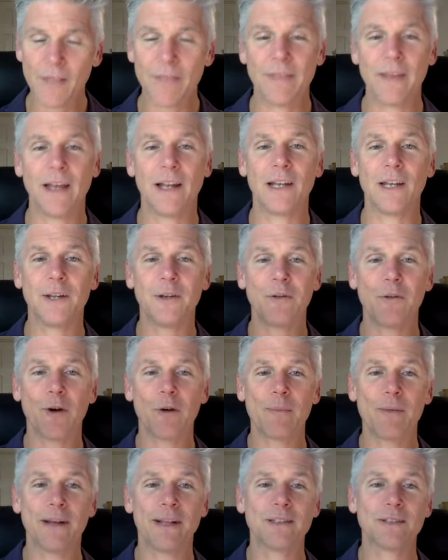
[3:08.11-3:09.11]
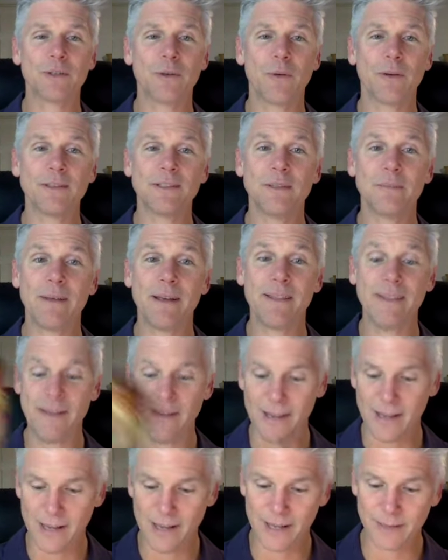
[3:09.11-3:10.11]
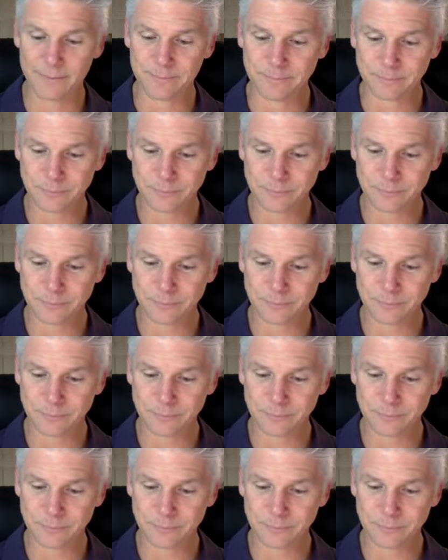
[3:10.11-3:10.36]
the Lenormand is going to be the key.